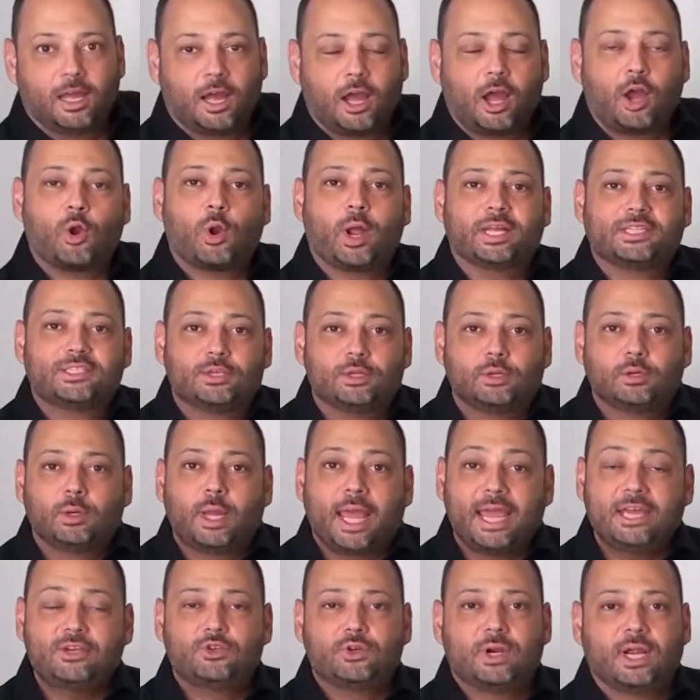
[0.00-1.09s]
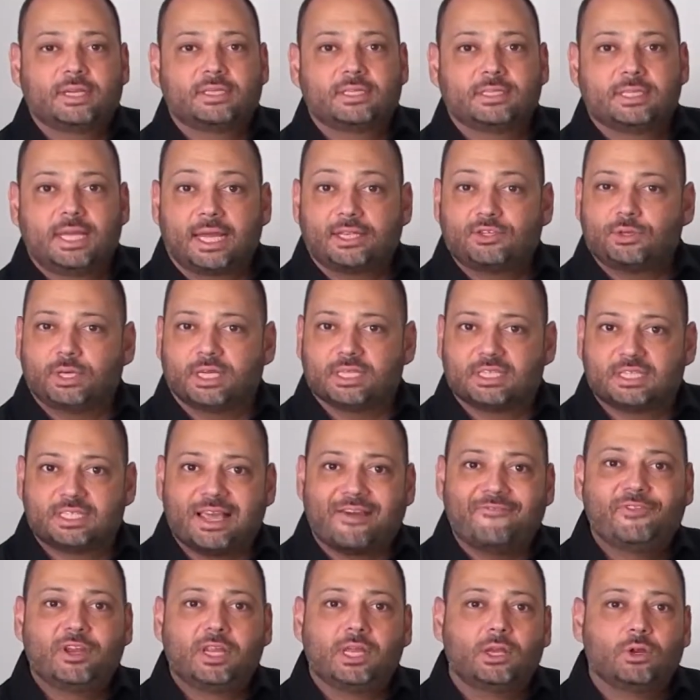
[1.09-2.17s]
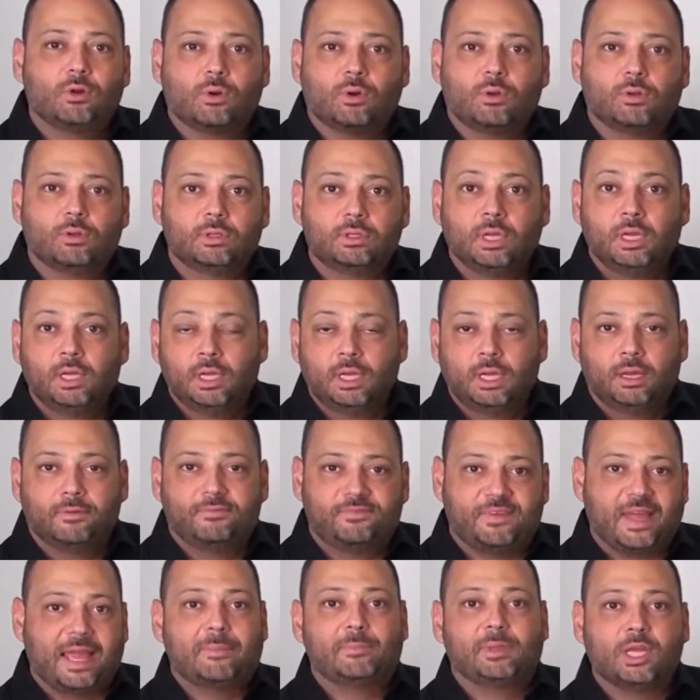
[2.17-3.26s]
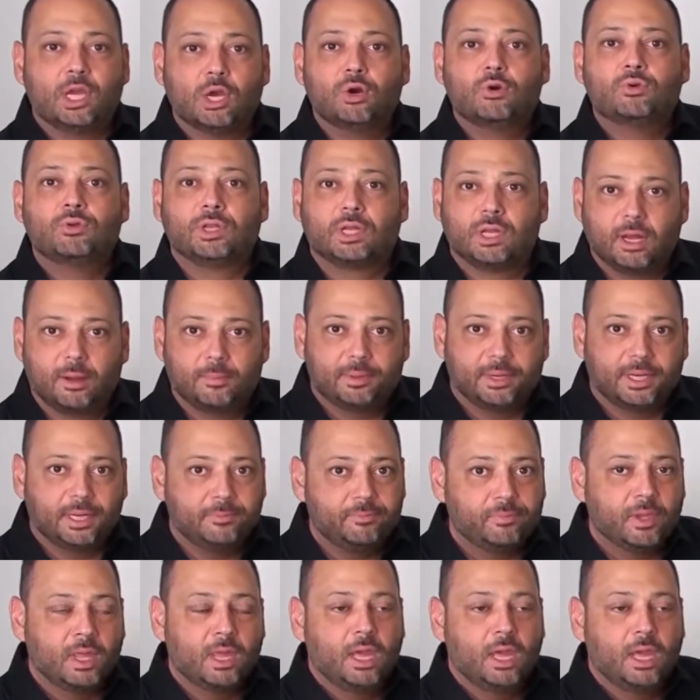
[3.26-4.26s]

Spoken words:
Alright, so Atrex is actually a 70-year-old family-owned company,